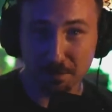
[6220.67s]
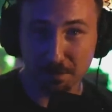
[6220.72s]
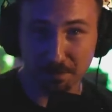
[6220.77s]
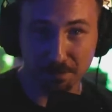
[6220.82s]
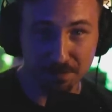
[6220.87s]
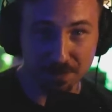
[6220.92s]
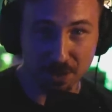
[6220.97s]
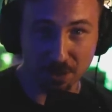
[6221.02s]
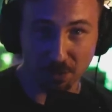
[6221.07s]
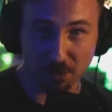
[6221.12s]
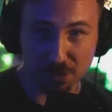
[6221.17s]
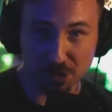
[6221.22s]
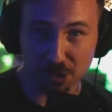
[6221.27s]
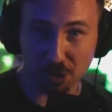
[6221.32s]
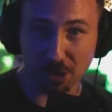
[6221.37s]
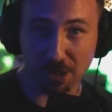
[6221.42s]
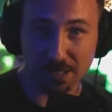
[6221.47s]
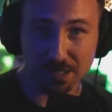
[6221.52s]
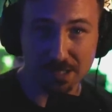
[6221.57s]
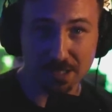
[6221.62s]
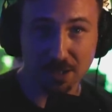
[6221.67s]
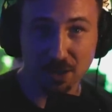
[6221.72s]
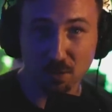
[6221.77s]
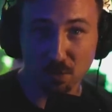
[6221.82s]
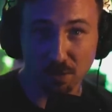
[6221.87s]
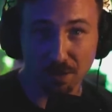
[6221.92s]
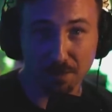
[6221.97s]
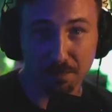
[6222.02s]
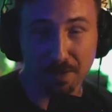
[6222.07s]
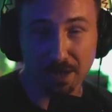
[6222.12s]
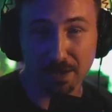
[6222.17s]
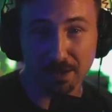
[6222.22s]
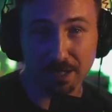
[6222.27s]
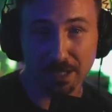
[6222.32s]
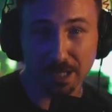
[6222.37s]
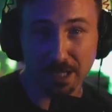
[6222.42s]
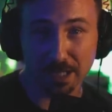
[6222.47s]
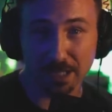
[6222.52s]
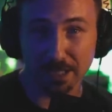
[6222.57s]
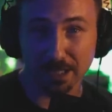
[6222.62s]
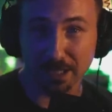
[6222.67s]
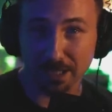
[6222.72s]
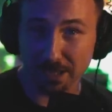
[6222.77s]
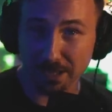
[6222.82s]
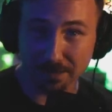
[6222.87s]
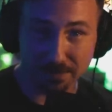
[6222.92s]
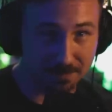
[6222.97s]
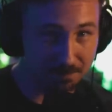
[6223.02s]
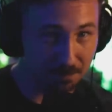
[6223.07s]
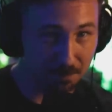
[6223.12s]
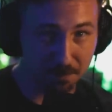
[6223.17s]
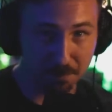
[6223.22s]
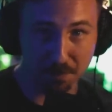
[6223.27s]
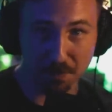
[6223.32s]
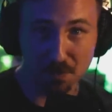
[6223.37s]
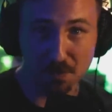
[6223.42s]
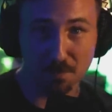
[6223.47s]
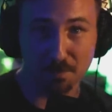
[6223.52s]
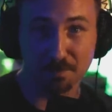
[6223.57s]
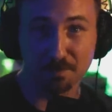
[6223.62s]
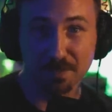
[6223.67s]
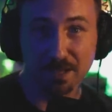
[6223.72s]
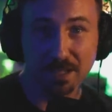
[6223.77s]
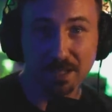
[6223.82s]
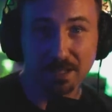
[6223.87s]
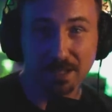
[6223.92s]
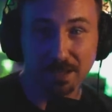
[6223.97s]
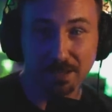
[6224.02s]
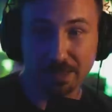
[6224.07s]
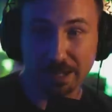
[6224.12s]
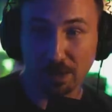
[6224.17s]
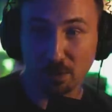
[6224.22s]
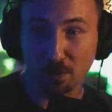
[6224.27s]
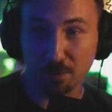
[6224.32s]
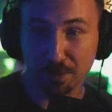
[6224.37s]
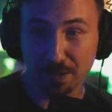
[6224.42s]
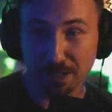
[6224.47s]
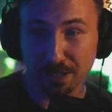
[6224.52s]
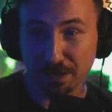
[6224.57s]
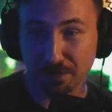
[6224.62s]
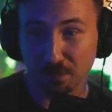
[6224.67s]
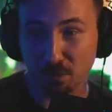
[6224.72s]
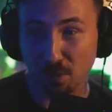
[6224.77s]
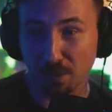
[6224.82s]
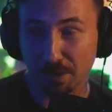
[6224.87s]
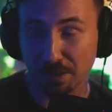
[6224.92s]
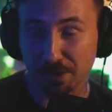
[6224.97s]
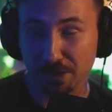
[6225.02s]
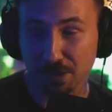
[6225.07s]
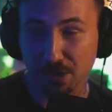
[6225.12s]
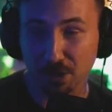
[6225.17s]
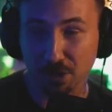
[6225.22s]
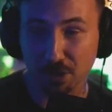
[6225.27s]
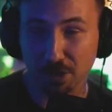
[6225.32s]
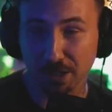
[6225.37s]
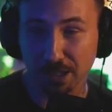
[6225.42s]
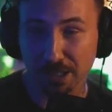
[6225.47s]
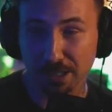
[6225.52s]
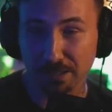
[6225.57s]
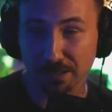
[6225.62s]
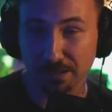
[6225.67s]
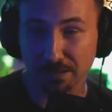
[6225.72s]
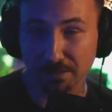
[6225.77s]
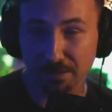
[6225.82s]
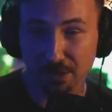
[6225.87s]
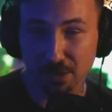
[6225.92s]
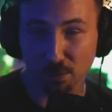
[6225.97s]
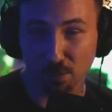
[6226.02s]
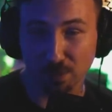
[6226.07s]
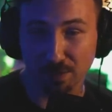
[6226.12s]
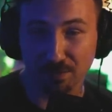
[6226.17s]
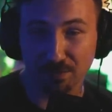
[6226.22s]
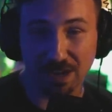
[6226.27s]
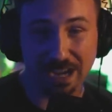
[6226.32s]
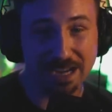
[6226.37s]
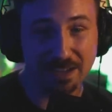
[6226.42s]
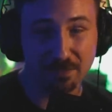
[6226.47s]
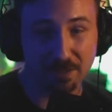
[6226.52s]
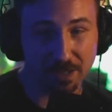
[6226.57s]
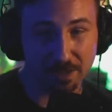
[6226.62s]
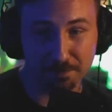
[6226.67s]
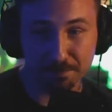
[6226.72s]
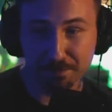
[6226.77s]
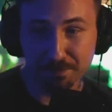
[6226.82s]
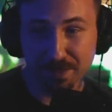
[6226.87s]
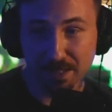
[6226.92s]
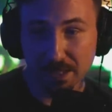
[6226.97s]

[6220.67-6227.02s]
you know sauce that you want to marinate it in, and boom, that will be enough water to cook it and to revive it.